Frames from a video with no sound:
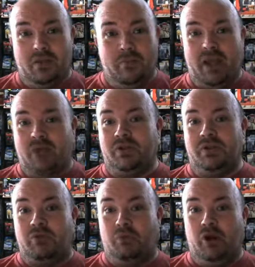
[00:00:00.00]
back when they
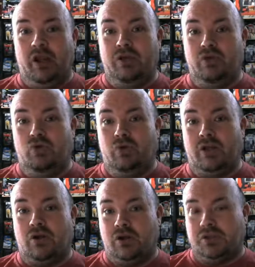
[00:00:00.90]
were brand new and
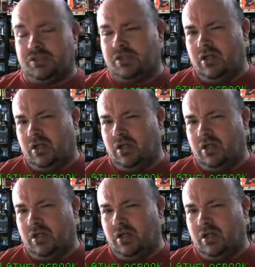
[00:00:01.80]
cost,